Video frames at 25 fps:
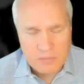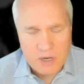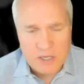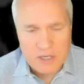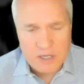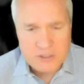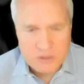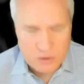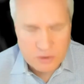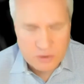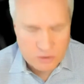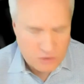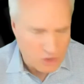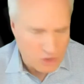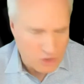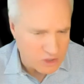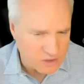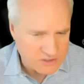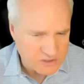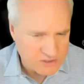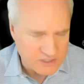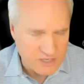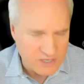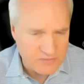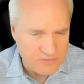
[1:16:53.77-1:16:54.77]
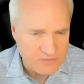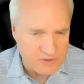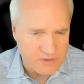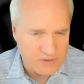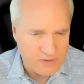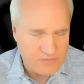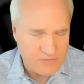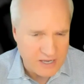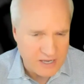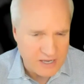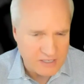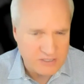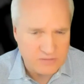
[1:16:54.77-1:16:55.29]
OsteoStrong safe and
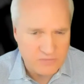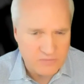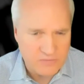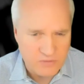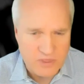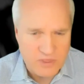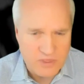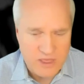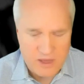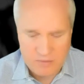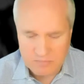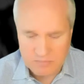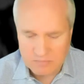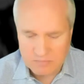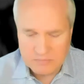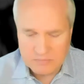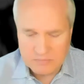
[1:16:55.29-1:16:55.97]
effective for them?